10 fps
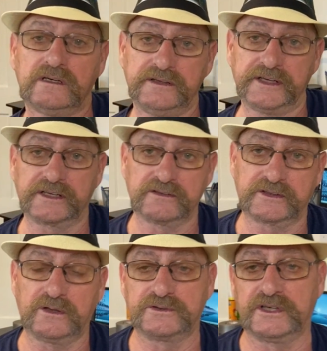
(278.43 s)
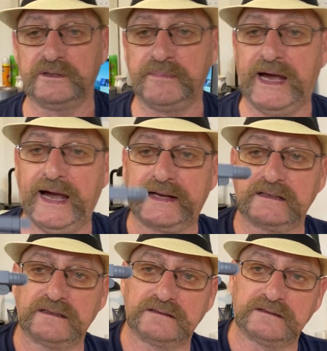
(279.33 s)
digger that goes on the back
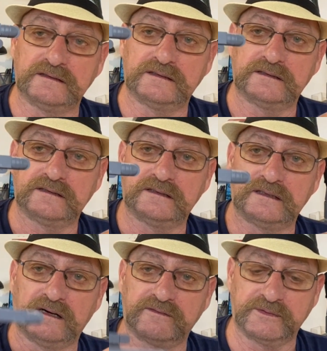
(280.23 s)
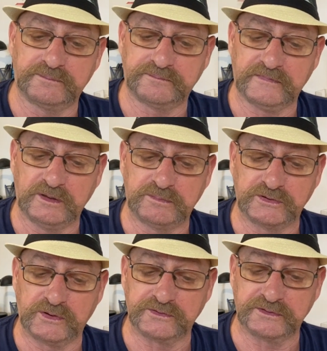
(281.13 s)
of the
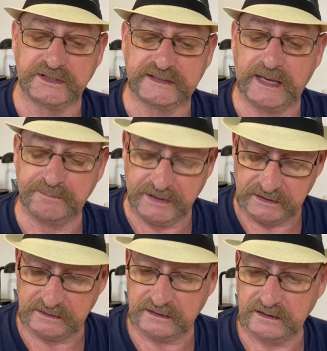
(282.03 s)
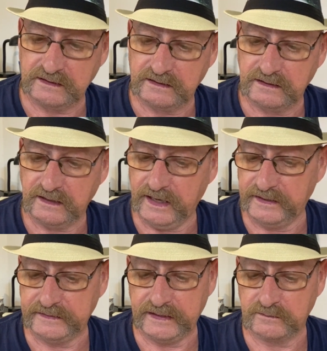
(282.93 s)
bulldozer and get that painted.
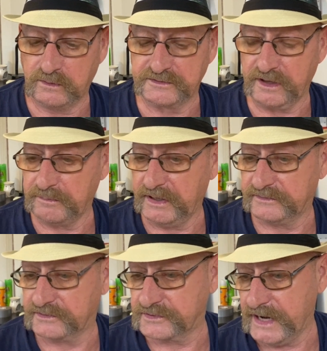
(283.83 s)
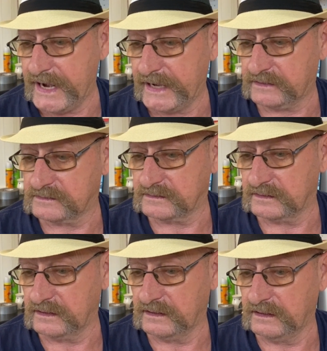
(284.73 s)
And then once I paint the tracks,
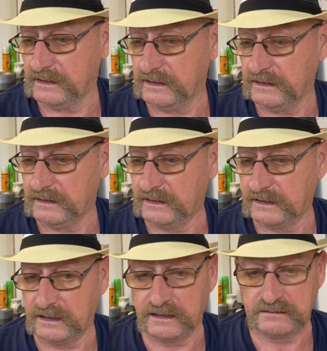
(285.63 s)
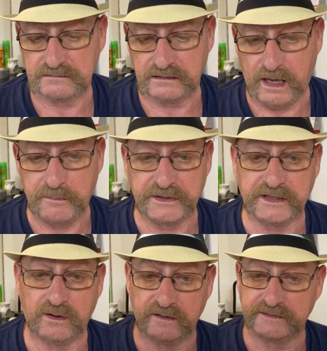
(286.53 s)
uh, I'm going to
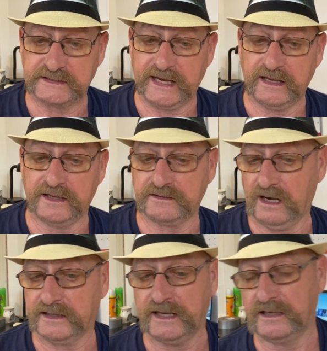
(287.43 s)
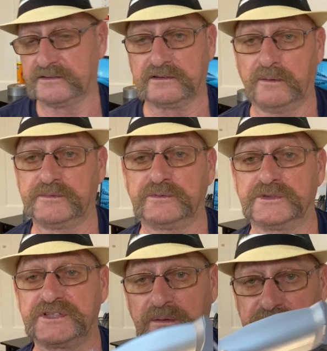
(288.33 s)
get all of it together. Again, it comes to
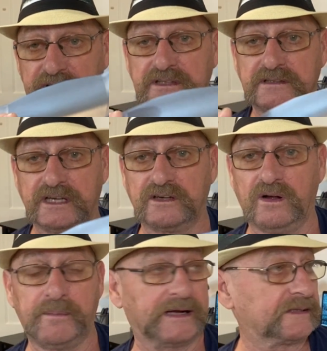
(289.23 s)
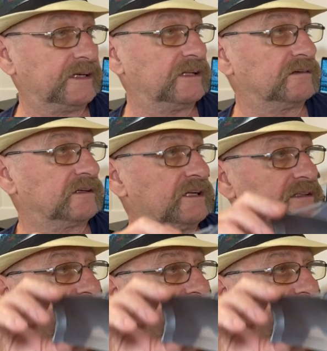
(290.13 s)
assembly, get it all back together, get it